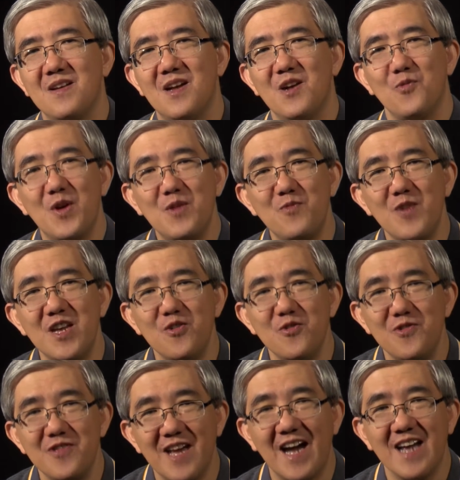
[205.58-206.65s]
When we
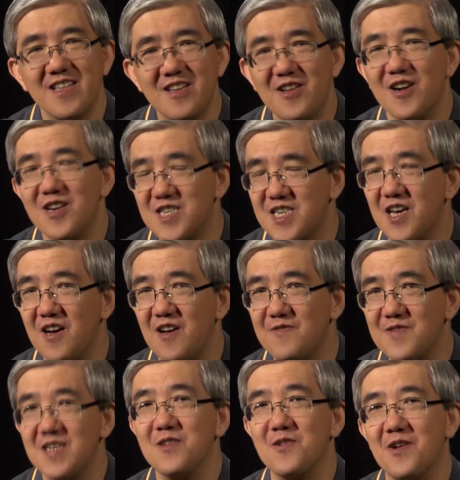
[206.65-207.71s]
united
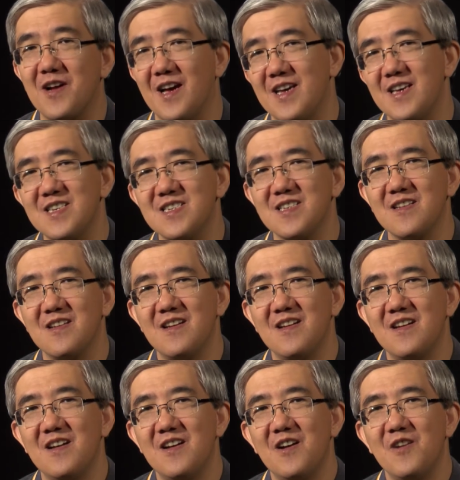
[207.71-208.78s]
ourselves in Christ,
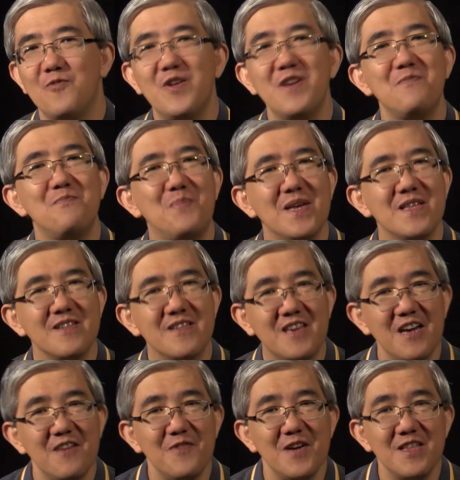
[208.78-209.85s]
we've been
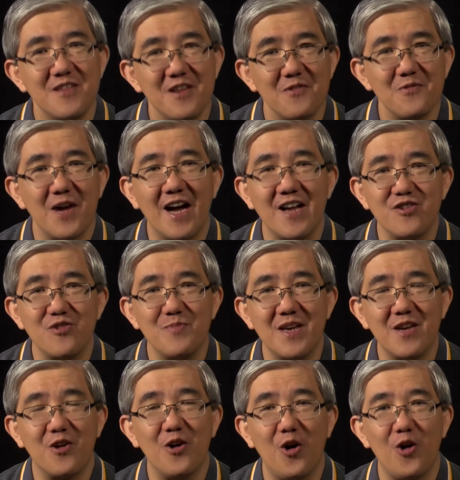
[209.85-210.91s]
given the right to be
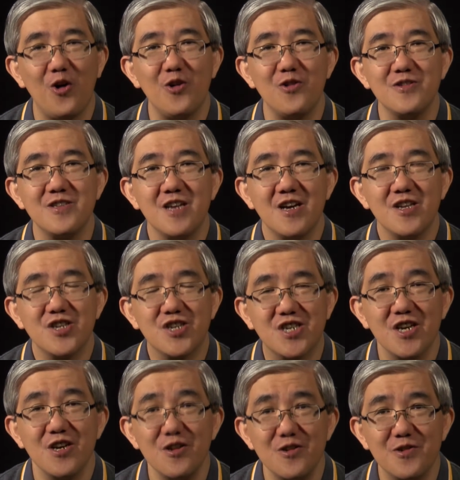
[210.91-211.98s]
called
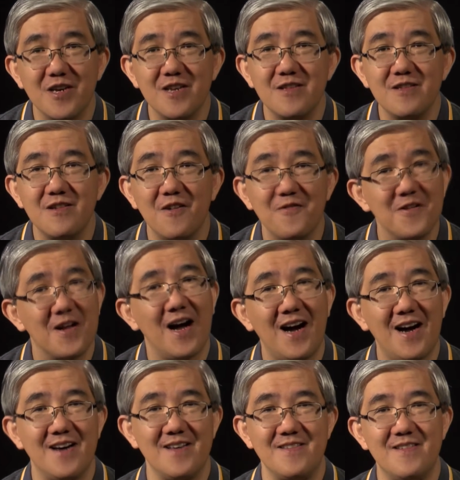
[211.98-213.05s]
children of
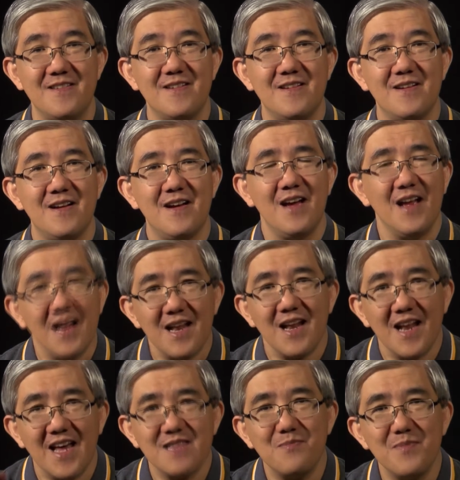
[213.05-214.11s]
God.
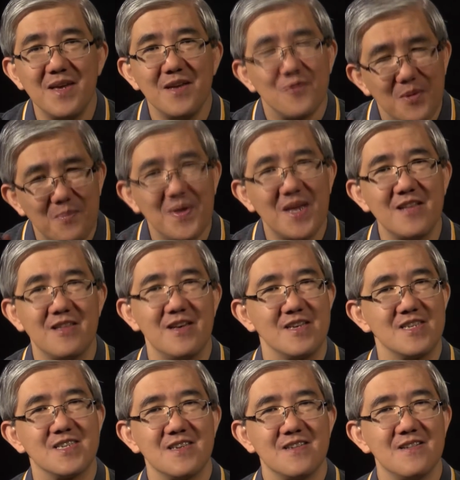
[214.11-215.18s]
Let me repeat
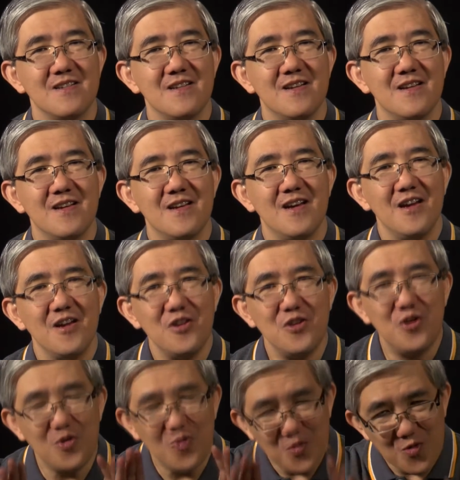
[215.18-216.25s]
this.
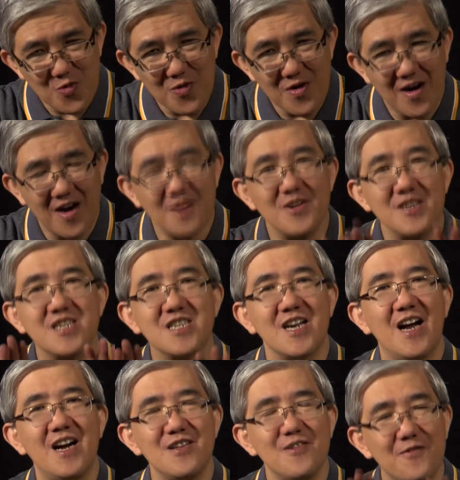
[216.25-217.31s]
You are a
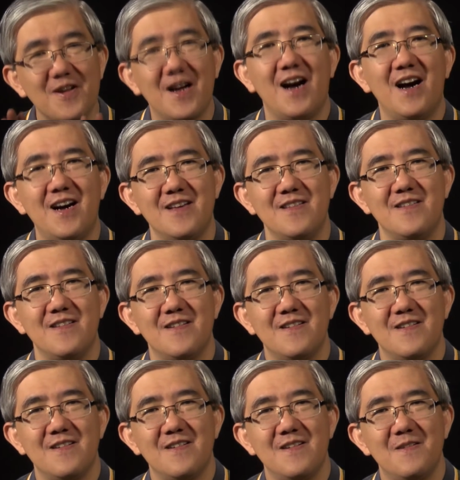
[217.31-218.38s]
child of God.
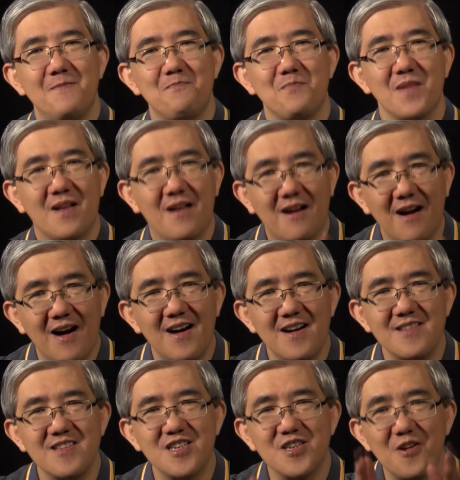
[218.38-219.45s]

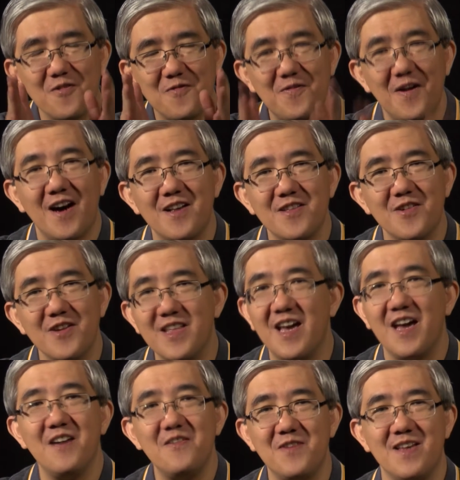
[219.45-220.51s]
God is your Father in
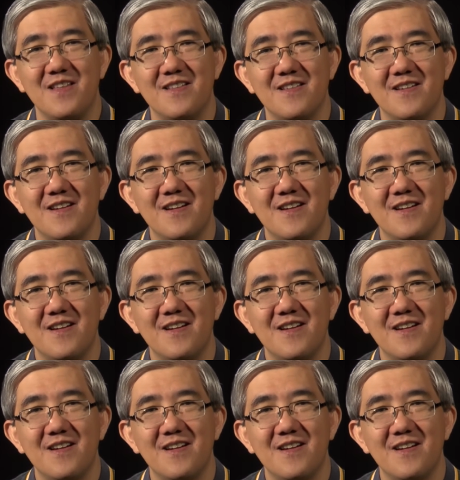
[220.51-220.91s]
heaven.